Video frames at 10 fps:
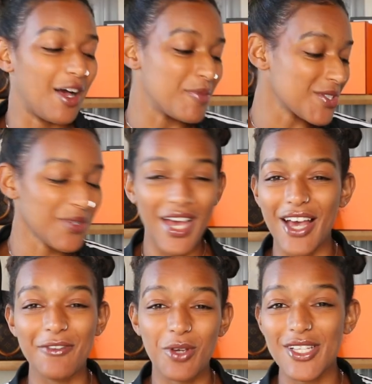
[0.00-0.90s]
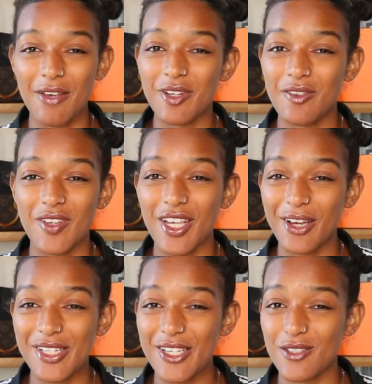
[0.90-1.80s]
So yeah, if you guys have any video
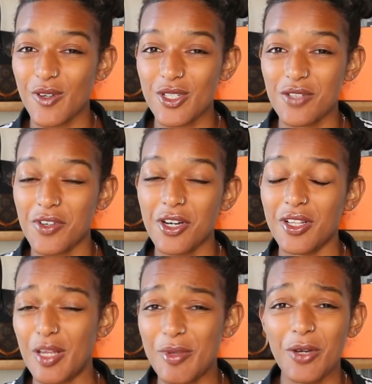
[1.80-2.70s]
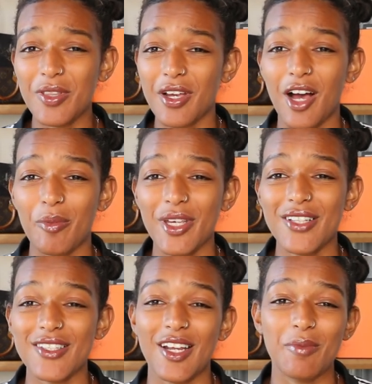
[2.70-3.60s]
ideas, first of all, let me know in the
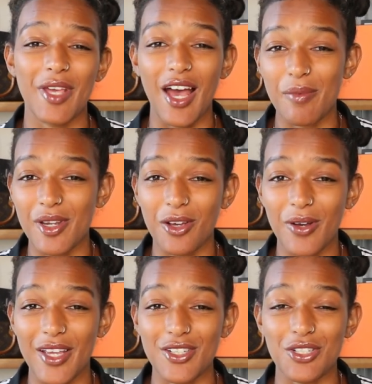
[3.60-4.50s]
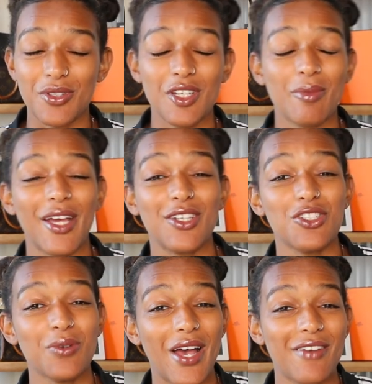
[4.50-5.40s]
comments and I'd be happy to go ahead and do them. I
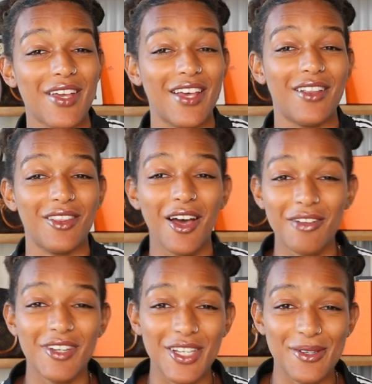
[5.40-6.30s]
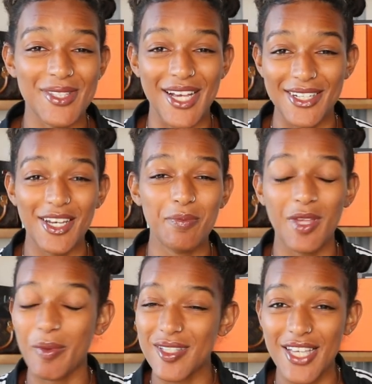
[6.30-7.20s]
do have a lot of videos lined up
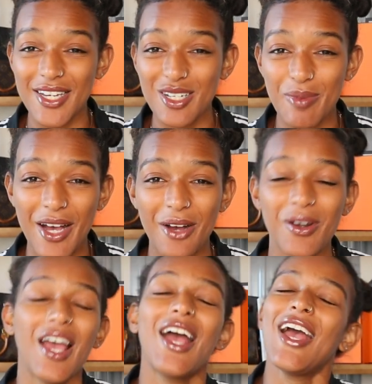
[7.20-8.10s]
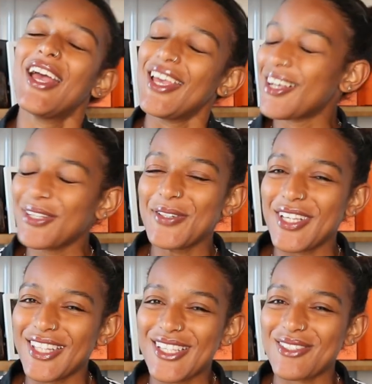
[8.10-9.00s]
that I'm excited about,
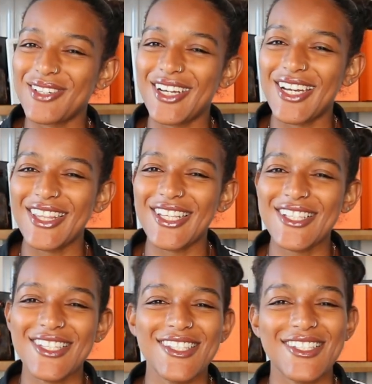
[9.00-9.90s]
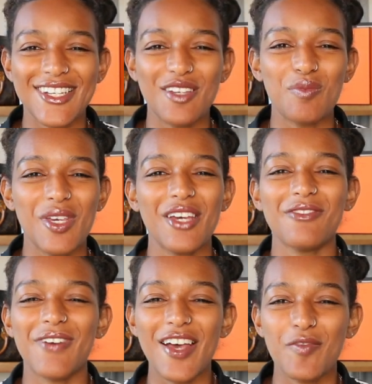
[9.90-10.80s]
including this one. This is gonna be
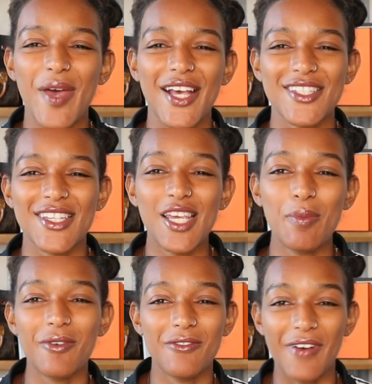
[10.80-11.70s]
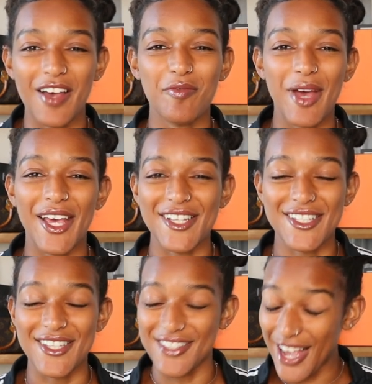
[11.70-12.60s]
5 bags to keep, 5
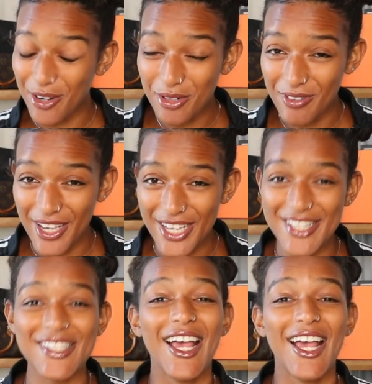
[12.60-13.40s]
bags to sacrifice.